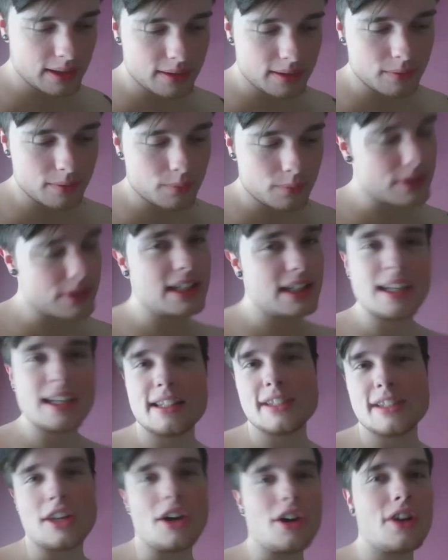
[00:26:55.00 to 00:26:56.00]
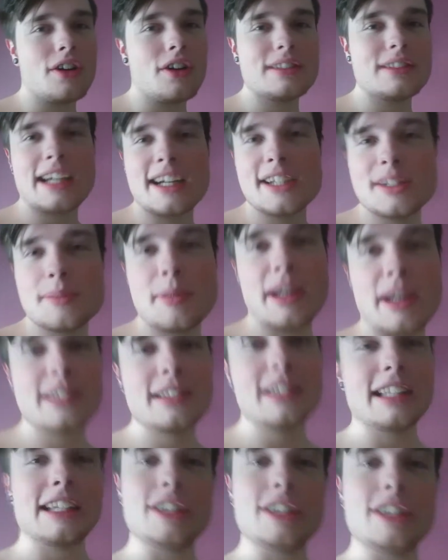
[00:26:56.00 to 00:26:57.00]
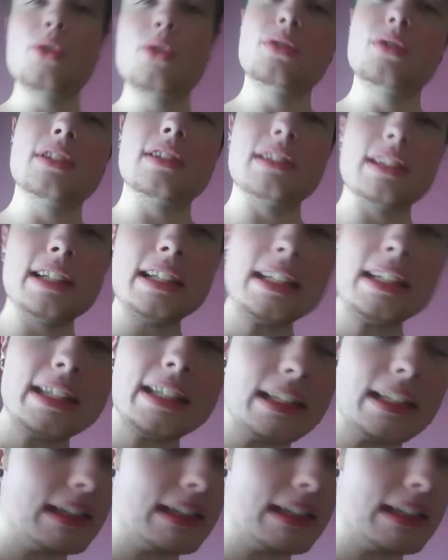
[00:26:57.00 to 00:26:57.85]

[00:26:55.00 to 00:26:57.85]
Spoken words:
Which again, this all ties back to like Kundalini,